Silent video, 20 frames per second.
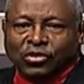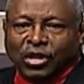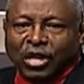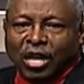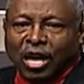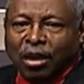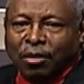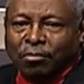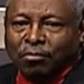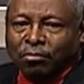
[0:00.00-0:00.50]

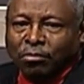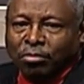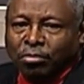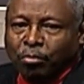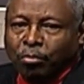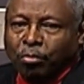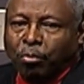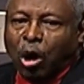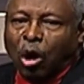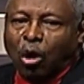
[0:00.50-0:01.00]
come
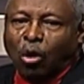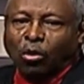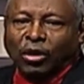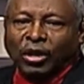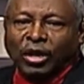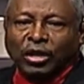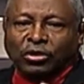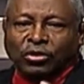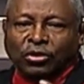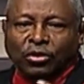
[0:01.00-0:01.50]

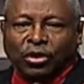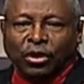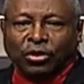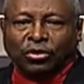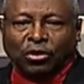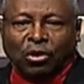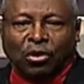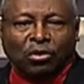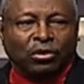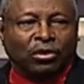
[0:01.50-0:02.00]
boldly to the
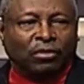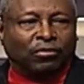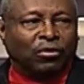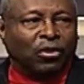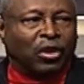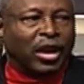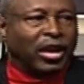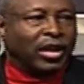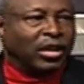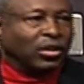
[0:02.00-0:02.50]
throne of
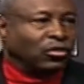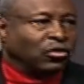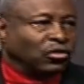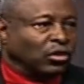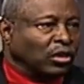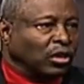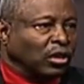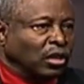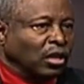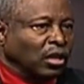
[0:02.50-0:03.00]
grace,
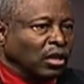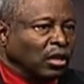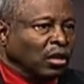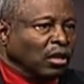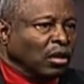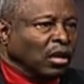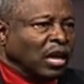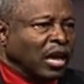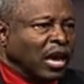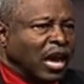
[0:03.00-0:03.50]

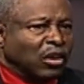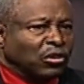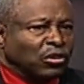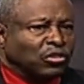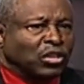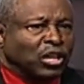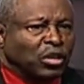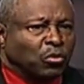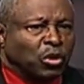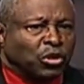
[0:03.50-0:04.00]
how does
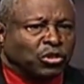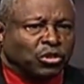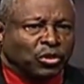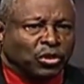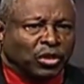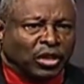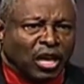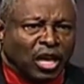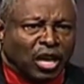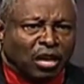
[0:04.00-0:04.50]
he want you to
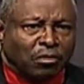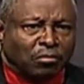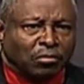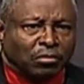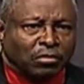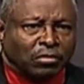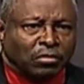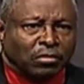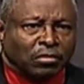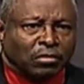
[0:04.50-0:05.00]
come?
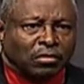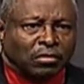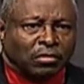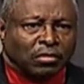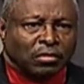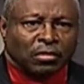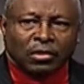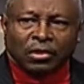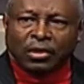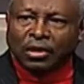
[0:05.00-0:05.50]

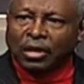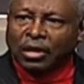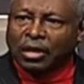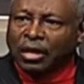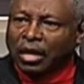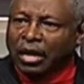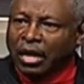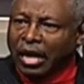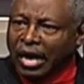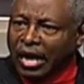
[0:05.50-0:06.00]

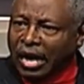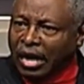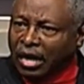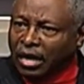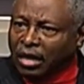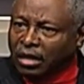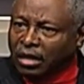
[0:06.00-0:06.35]
Huh?